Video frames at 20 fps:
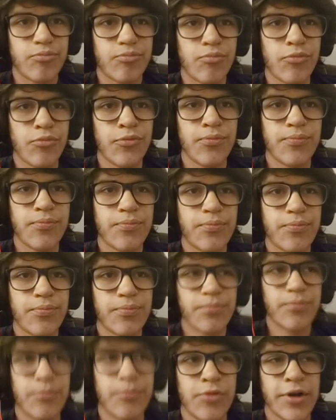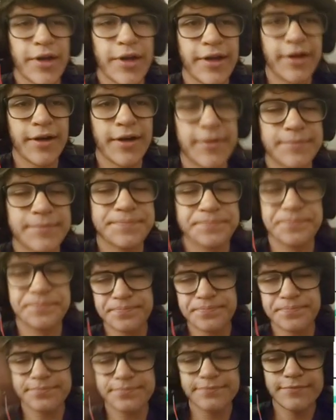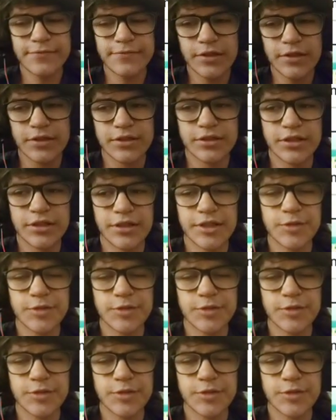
when I got to